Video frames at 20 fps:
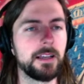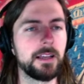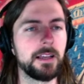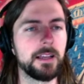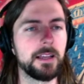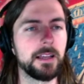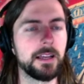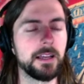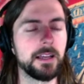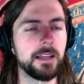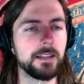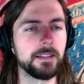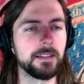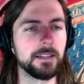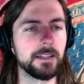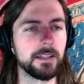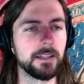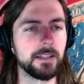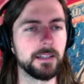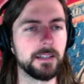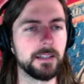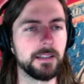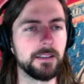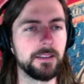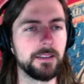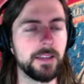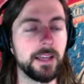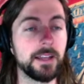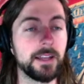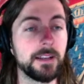And
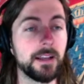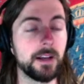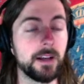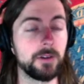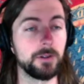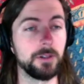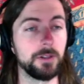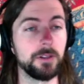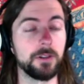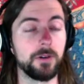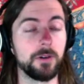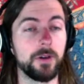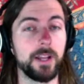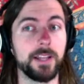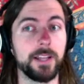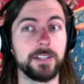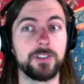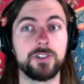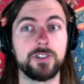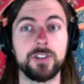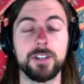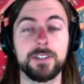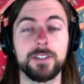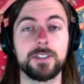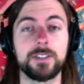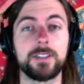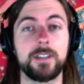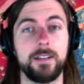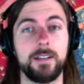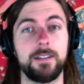then, what I
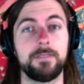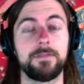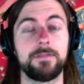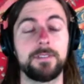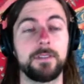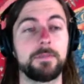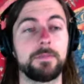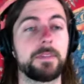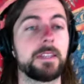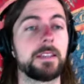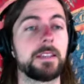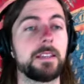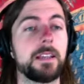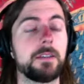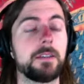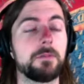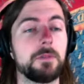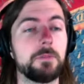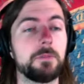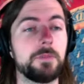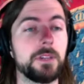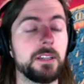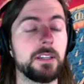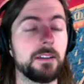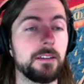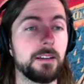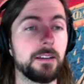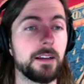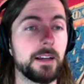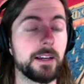just thought of something that would
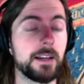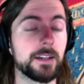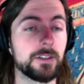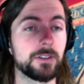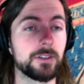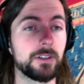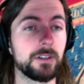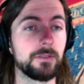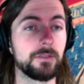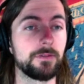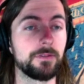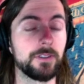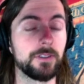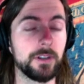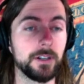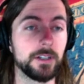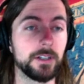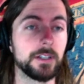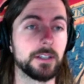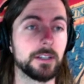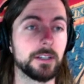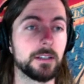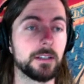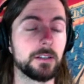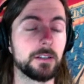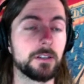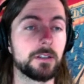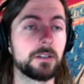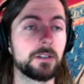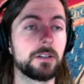be actually a very
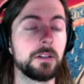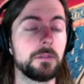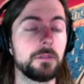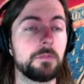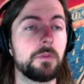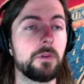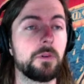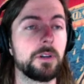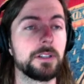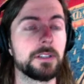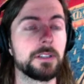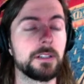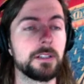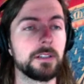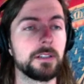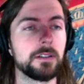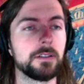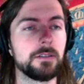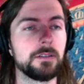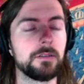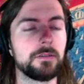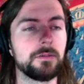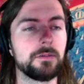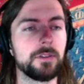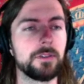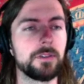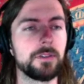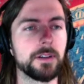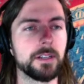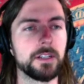good point to do
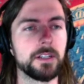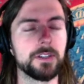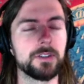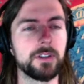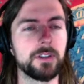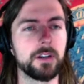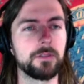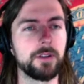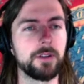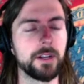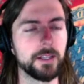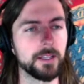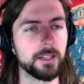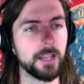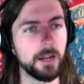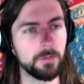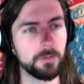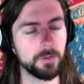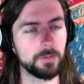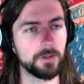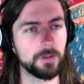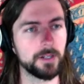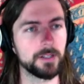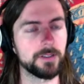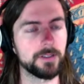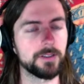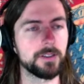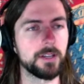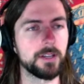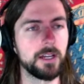if I'm going to start writing the upper parts,